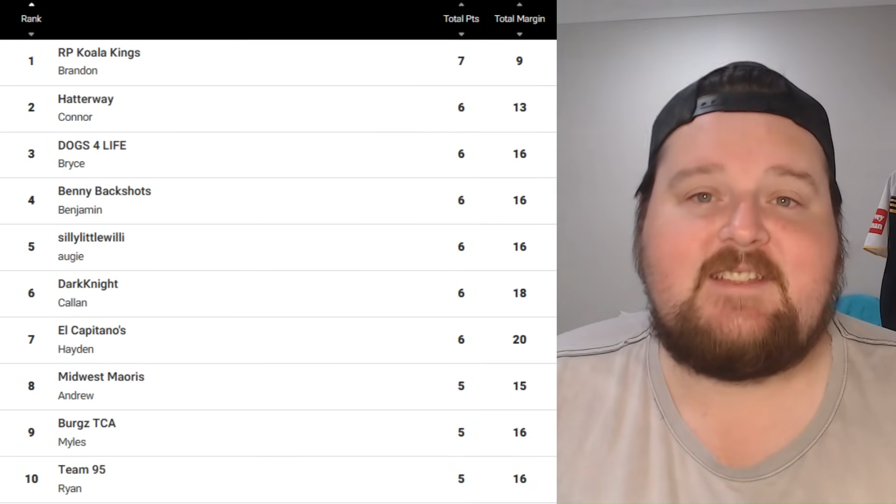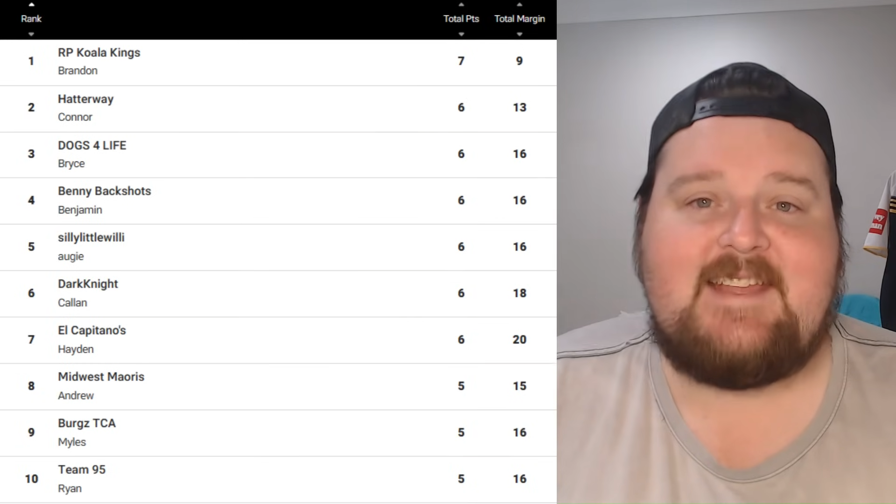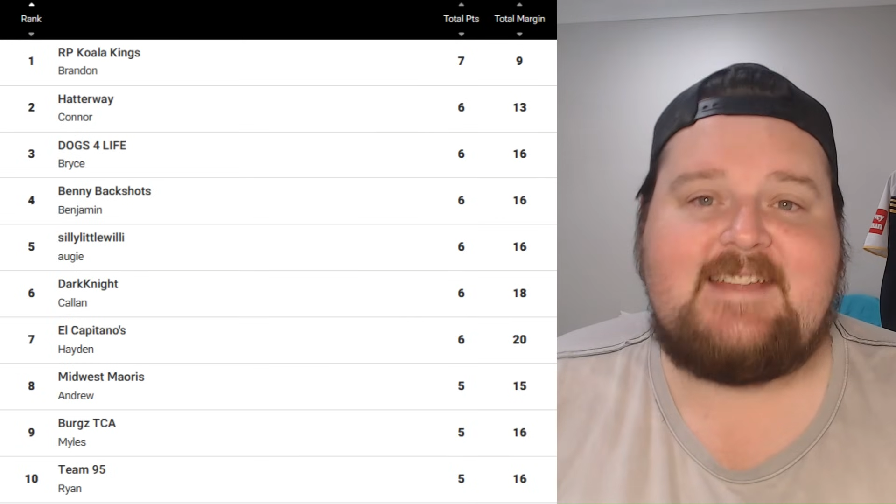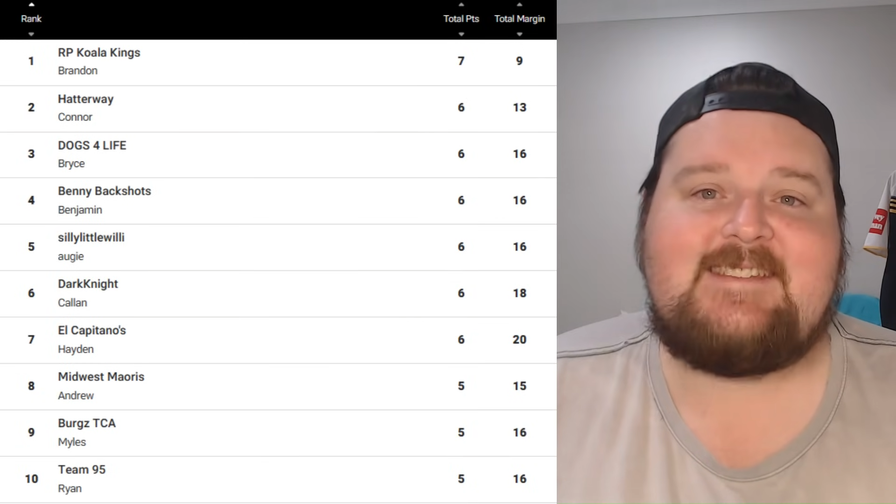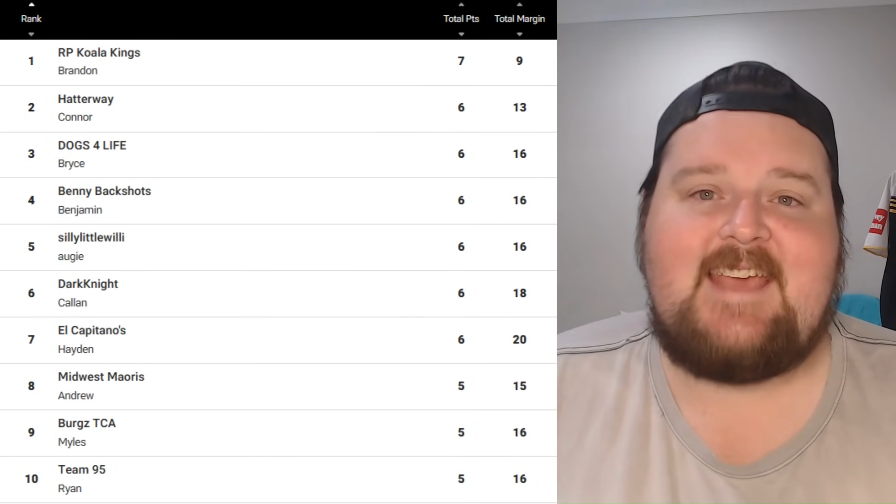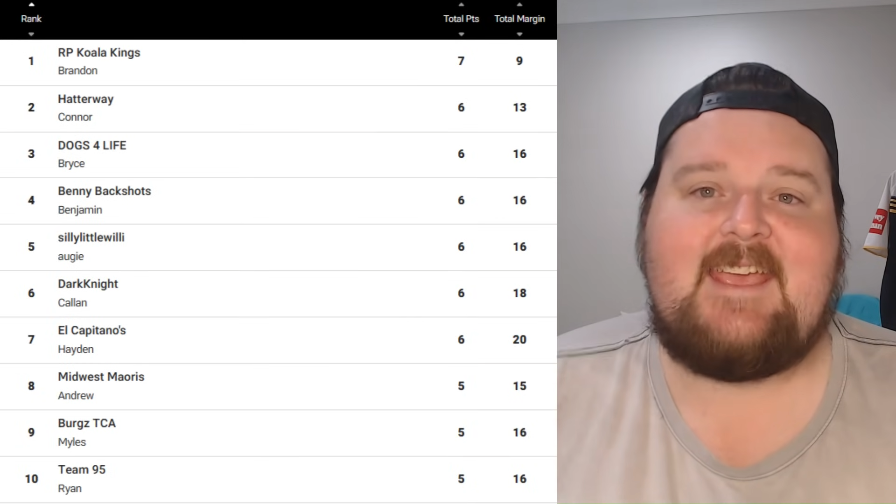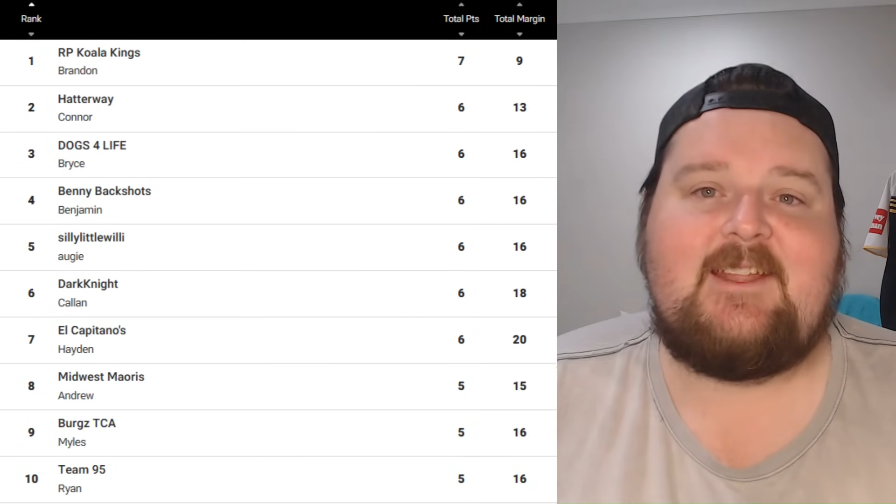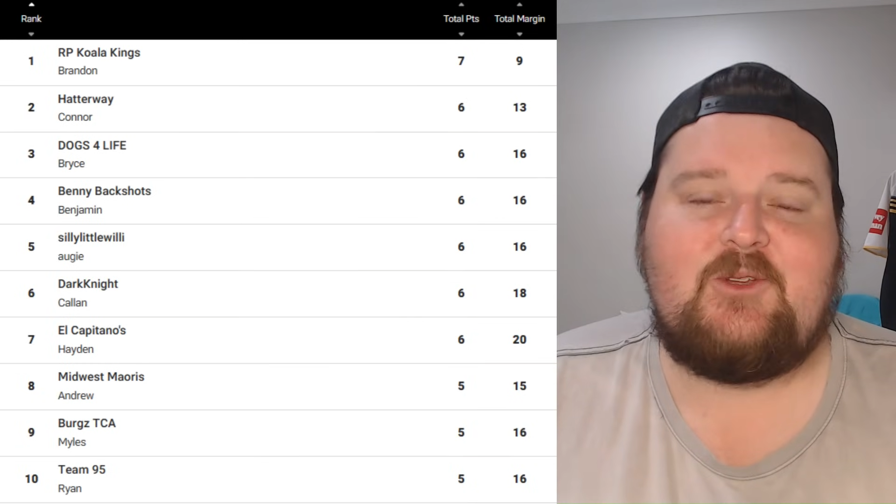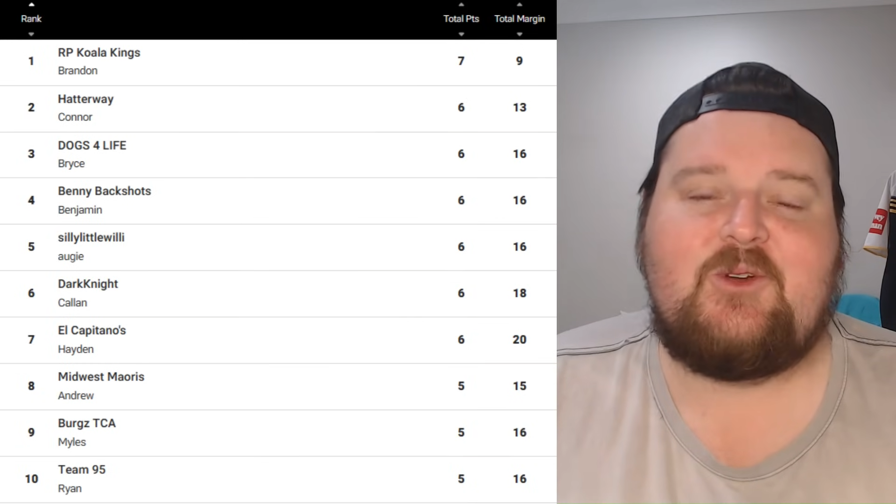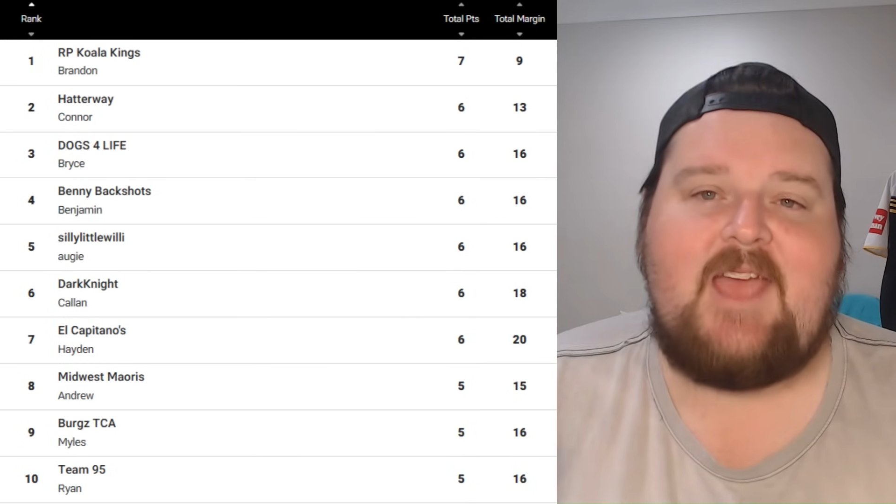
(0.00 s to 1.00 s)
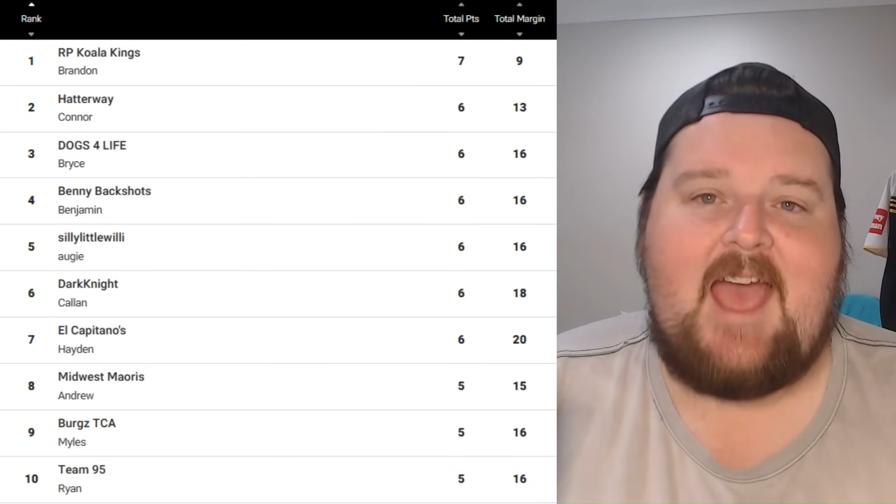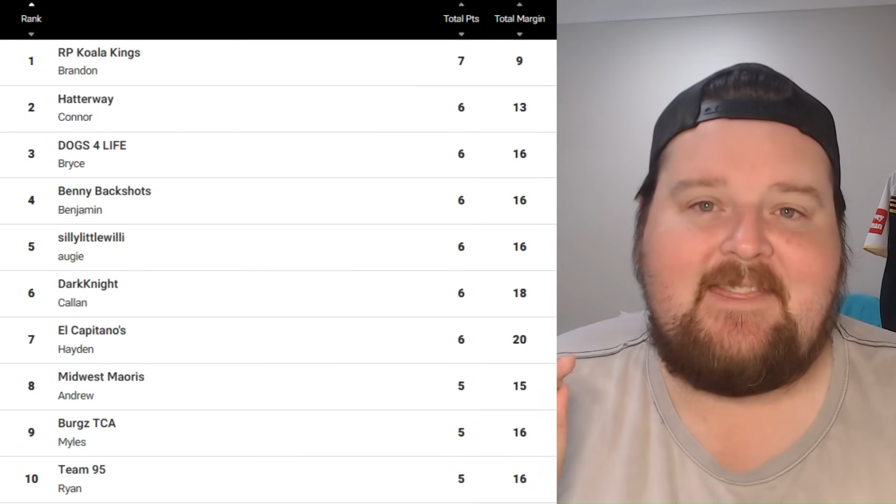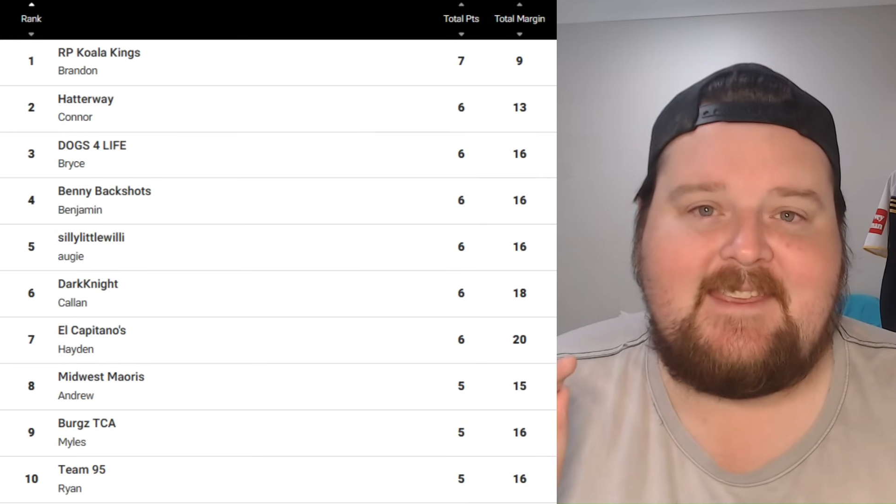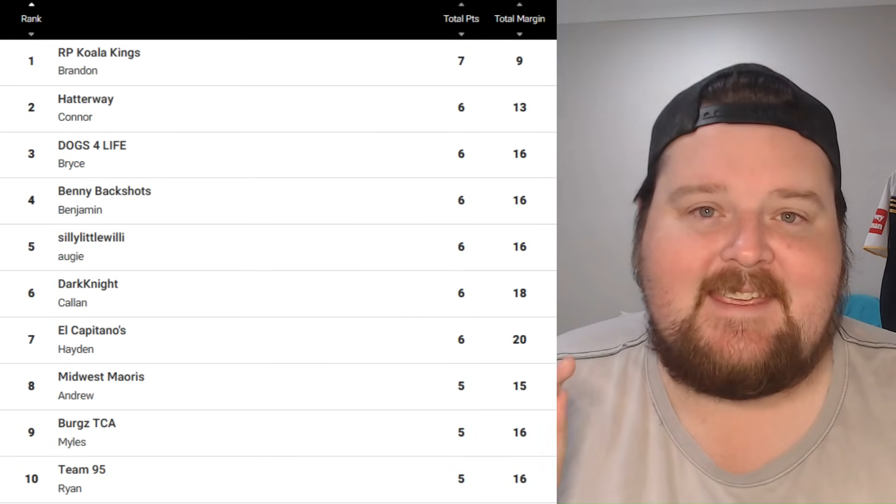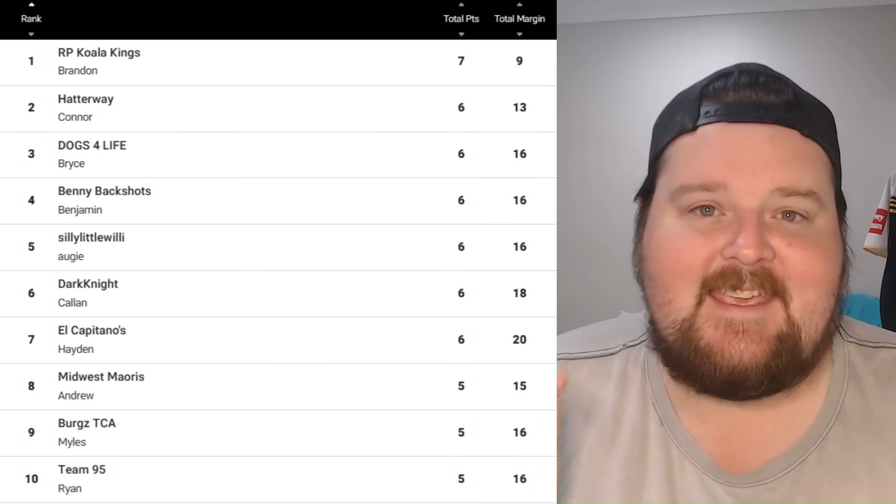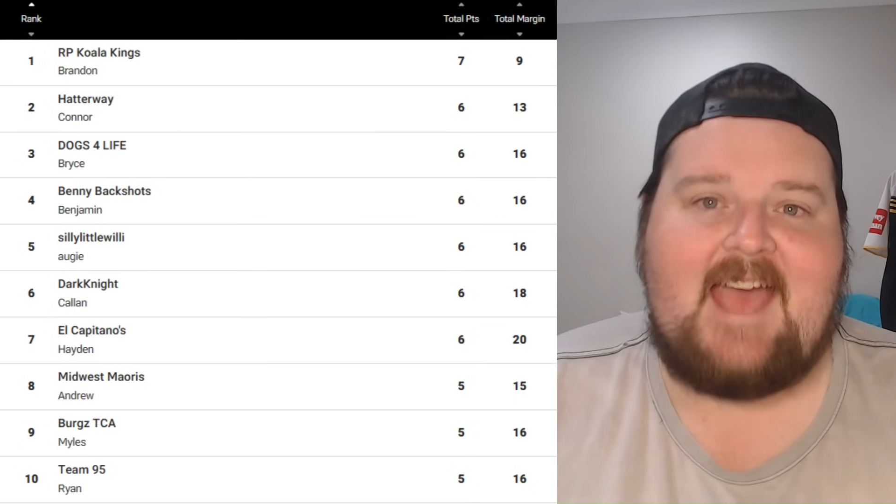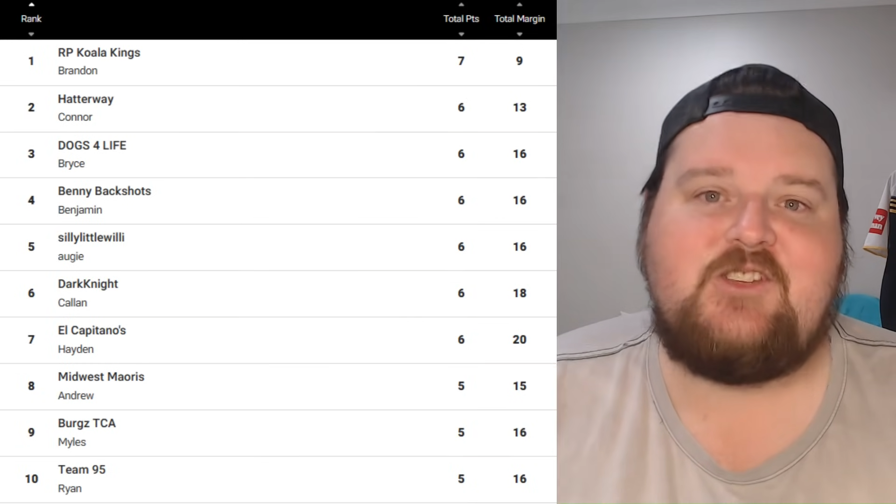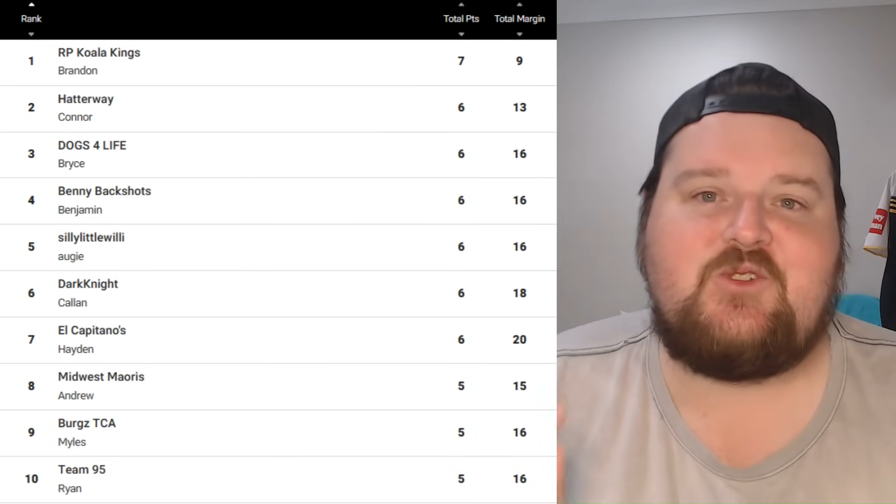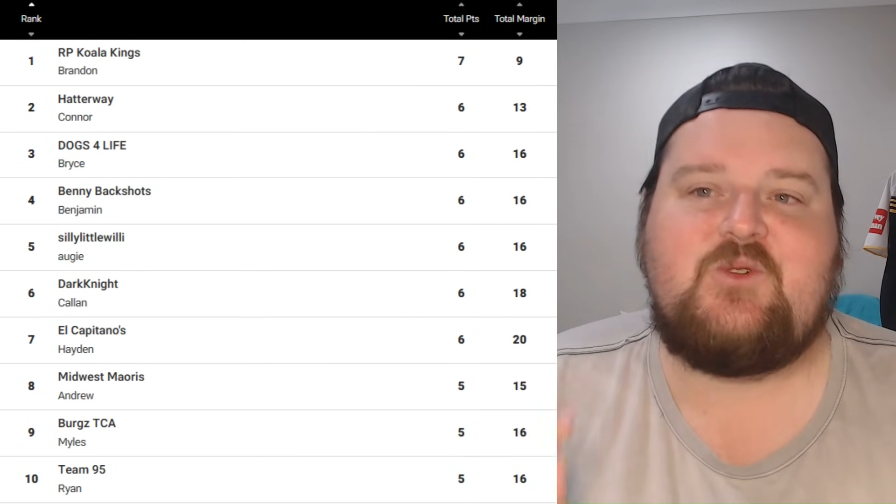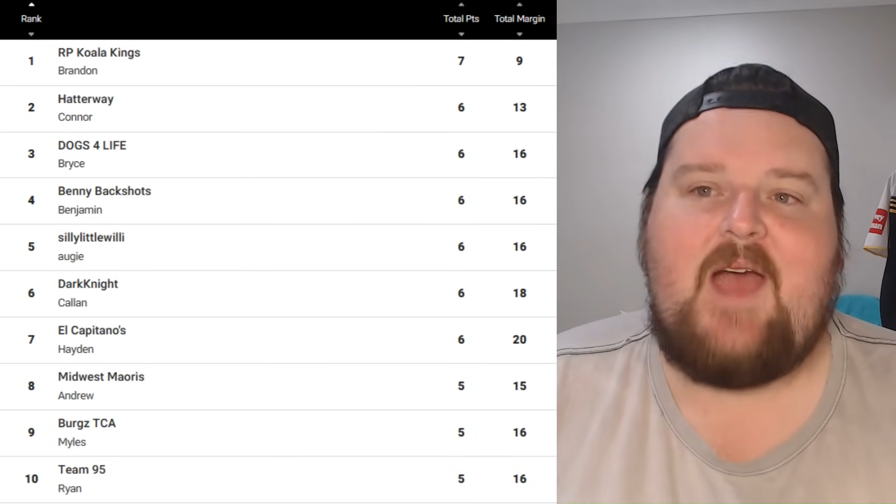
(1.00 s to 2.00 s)
let's take a look at the
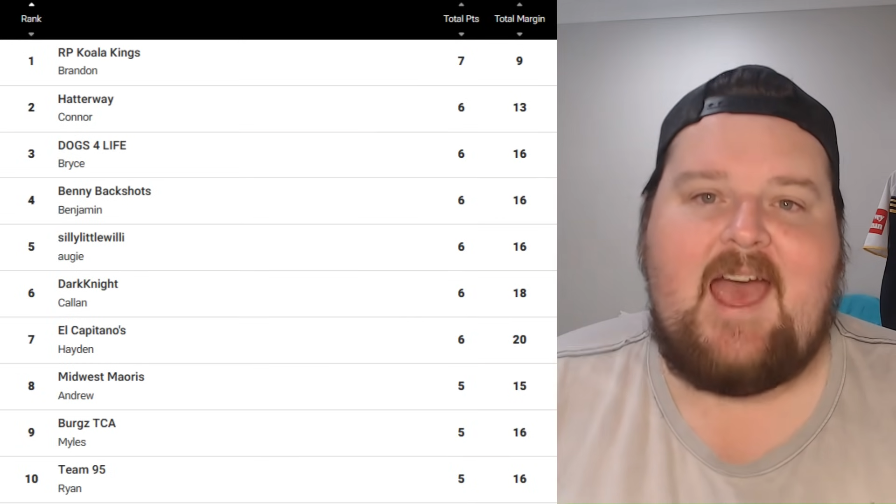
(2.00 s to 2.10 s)
casual